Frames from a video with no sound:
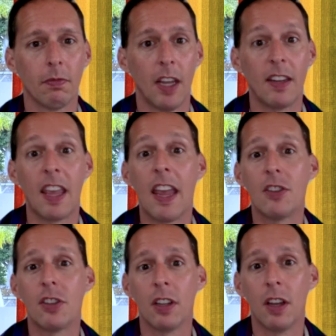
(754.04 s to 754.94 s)

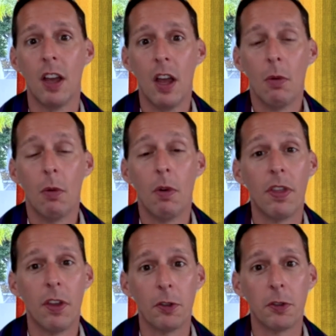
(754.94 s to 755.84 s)
Engaging with
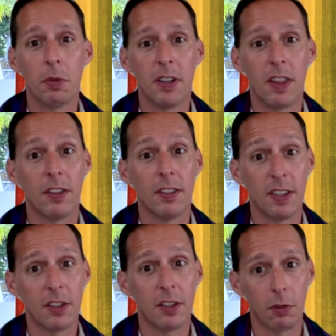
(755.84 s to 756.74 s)
those we
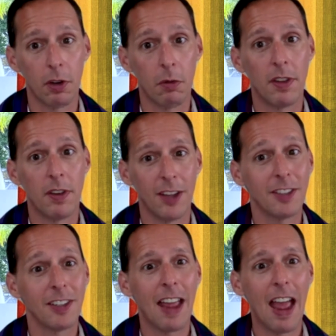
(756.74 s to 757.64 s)
disagree with
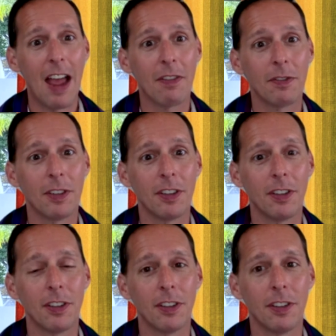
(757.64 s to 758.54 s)
doesn't have
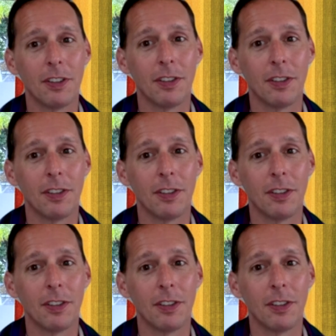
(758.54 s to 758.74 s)
to